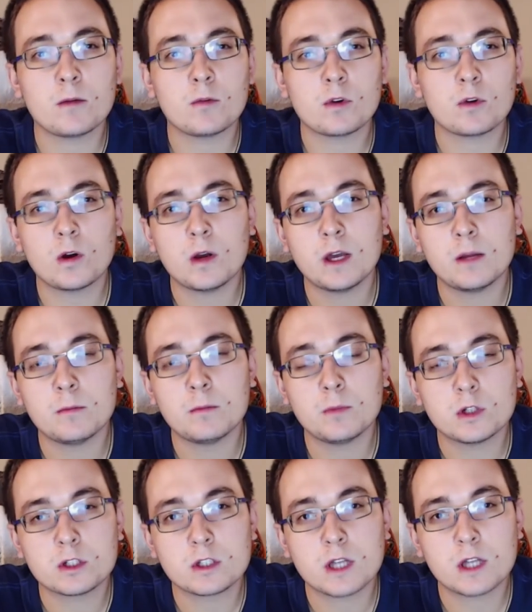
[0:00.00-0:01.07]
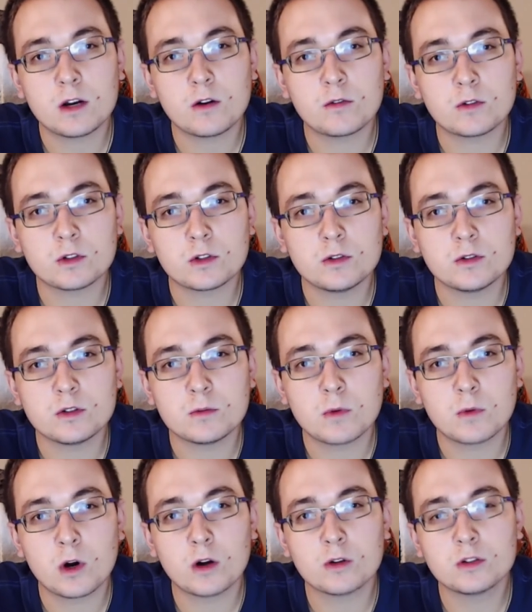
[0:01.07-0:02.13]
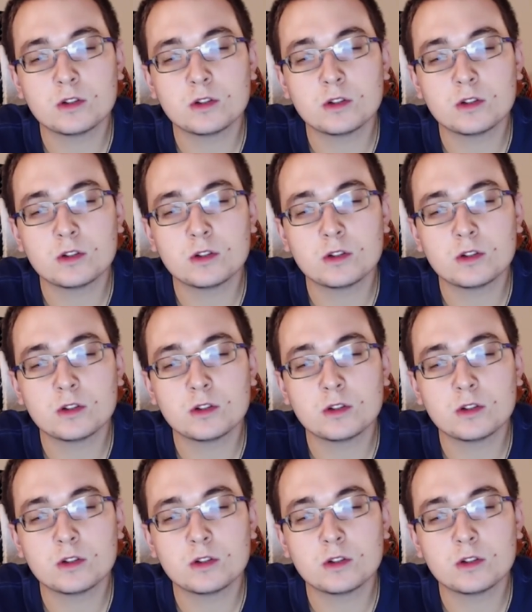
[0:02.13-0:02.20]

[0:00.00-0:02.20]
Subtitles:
We'll go ahead and push that over to tomorrow.